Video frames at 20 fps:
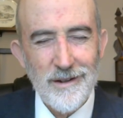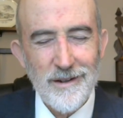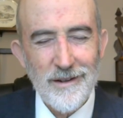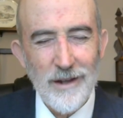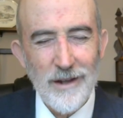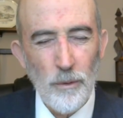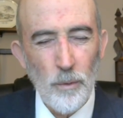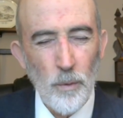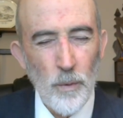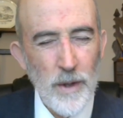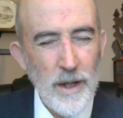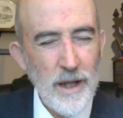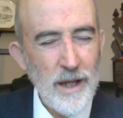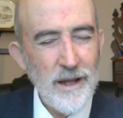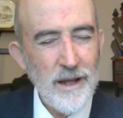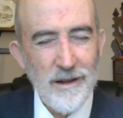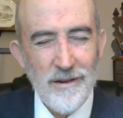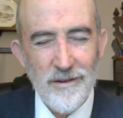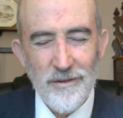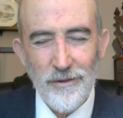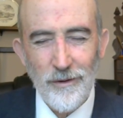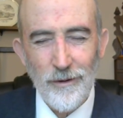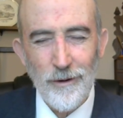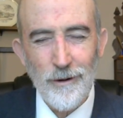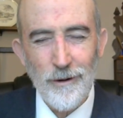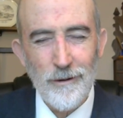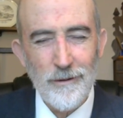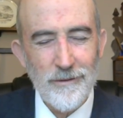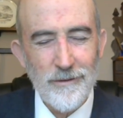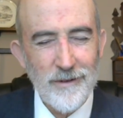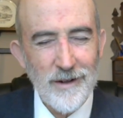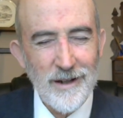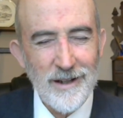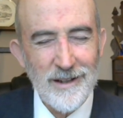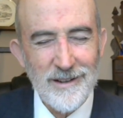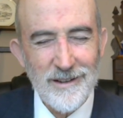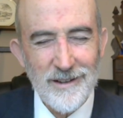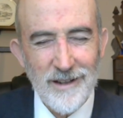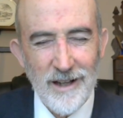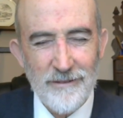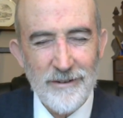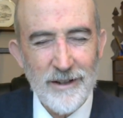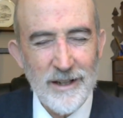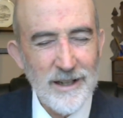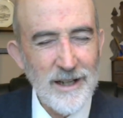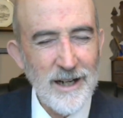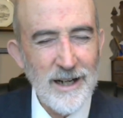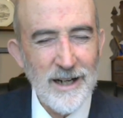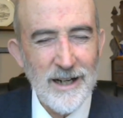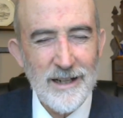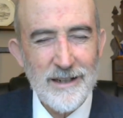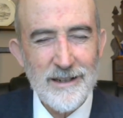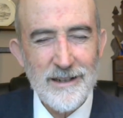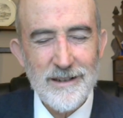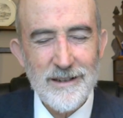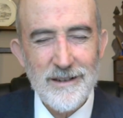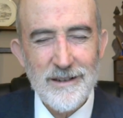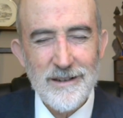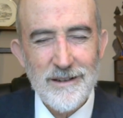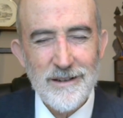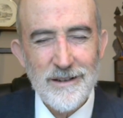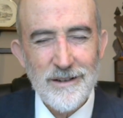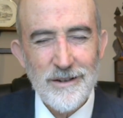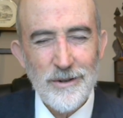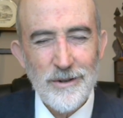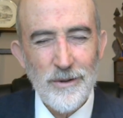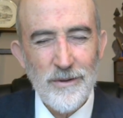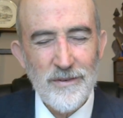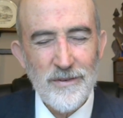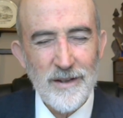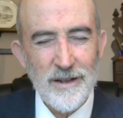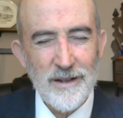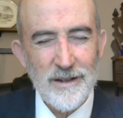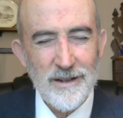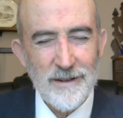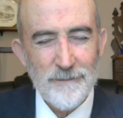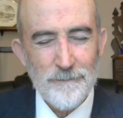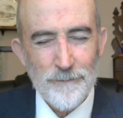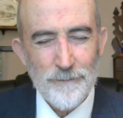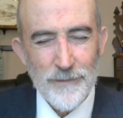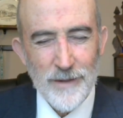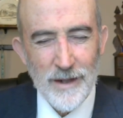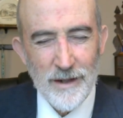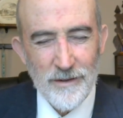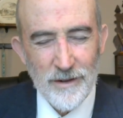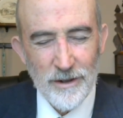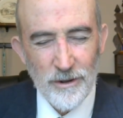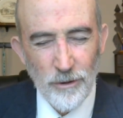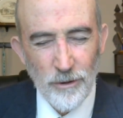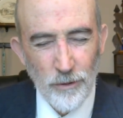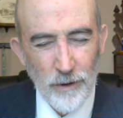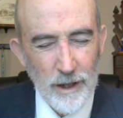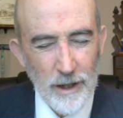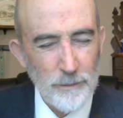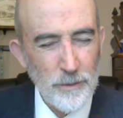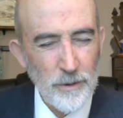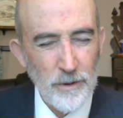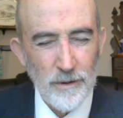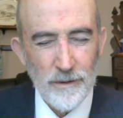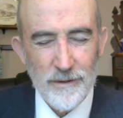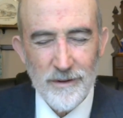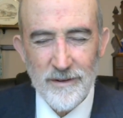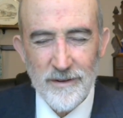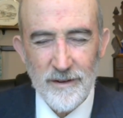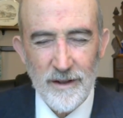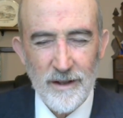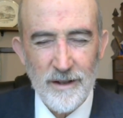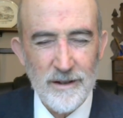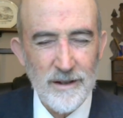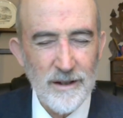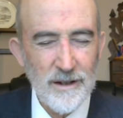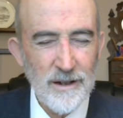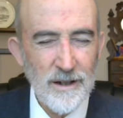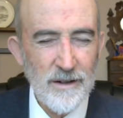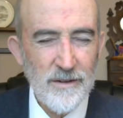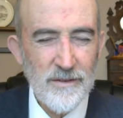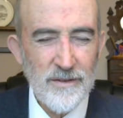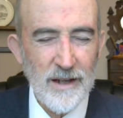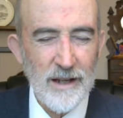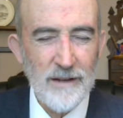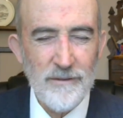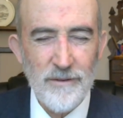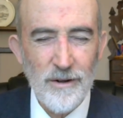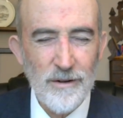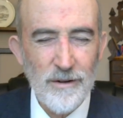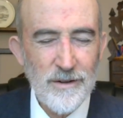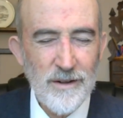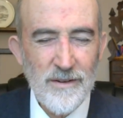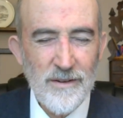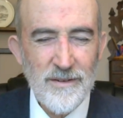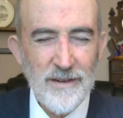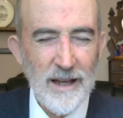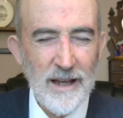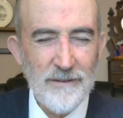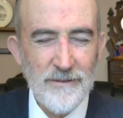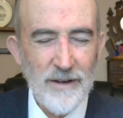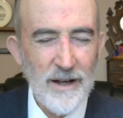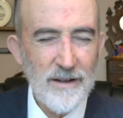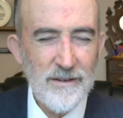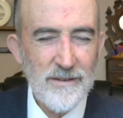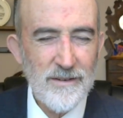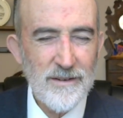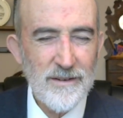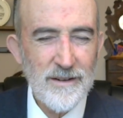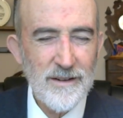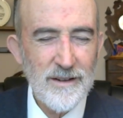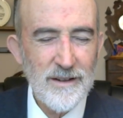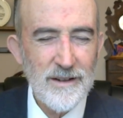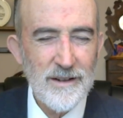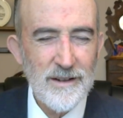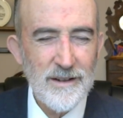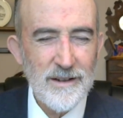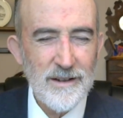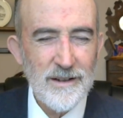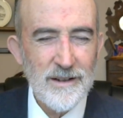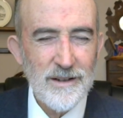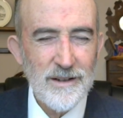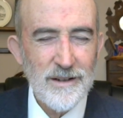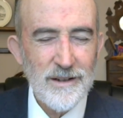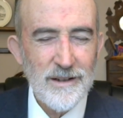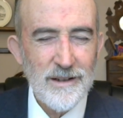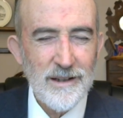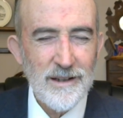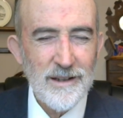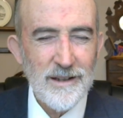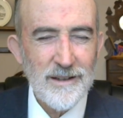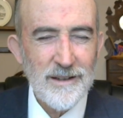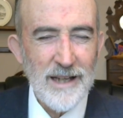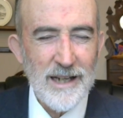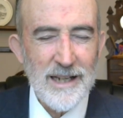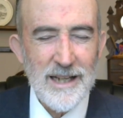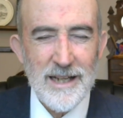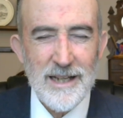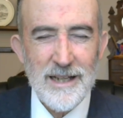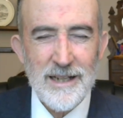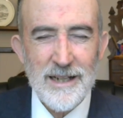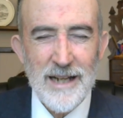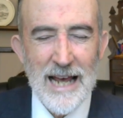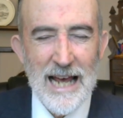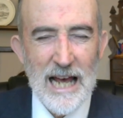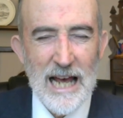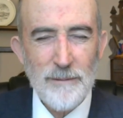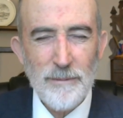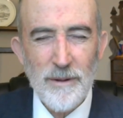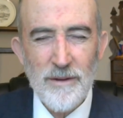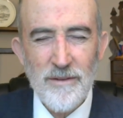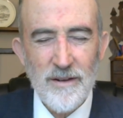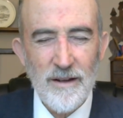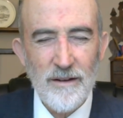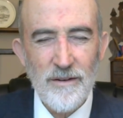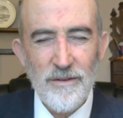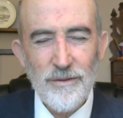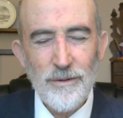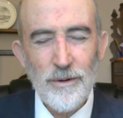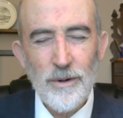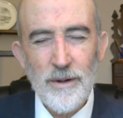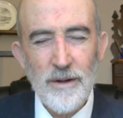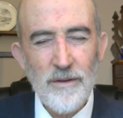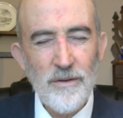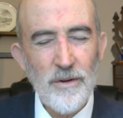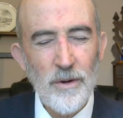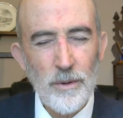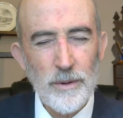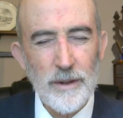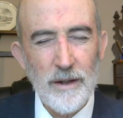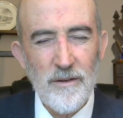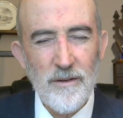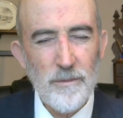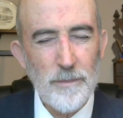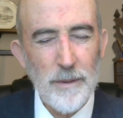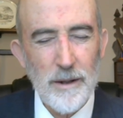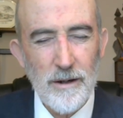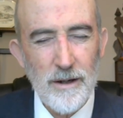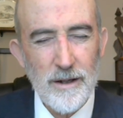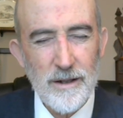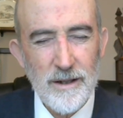that we serve a loving God who sent his incredible Son, our Savior, to save us, that he inhabits us through his Holy Spirit,